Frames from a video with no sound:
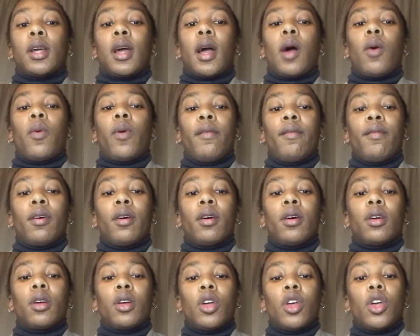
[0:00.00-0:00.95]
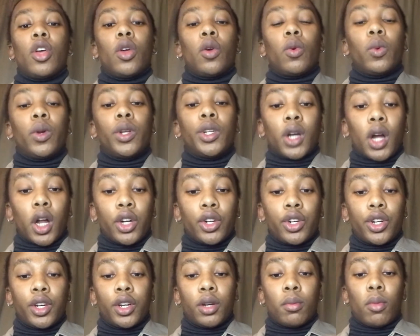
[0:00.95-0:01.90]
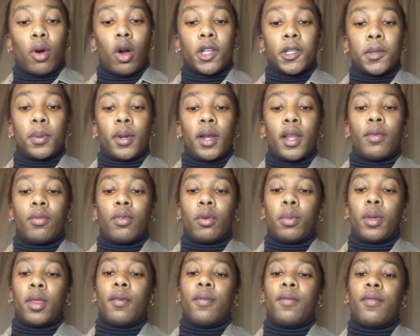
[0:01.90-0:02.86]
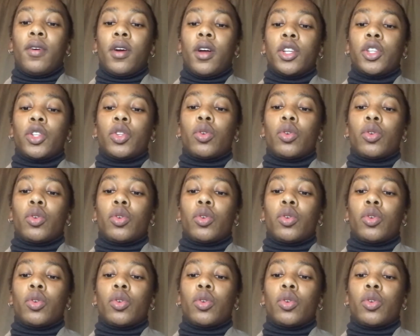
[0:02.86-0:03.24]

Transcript: However, which country did Marx believe would be the first